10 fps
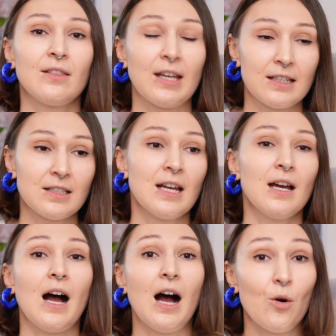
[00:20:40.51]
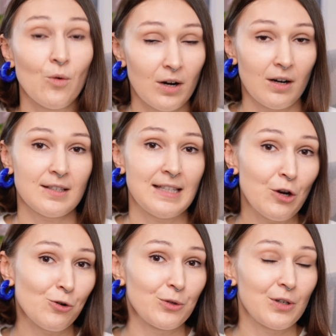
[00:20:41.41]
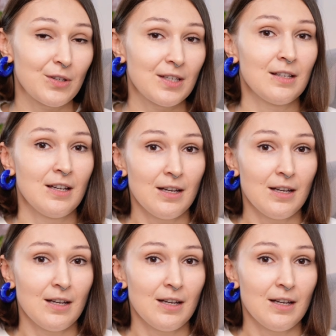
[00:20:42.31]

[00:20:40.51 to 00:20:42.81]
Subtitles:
that our stakeholders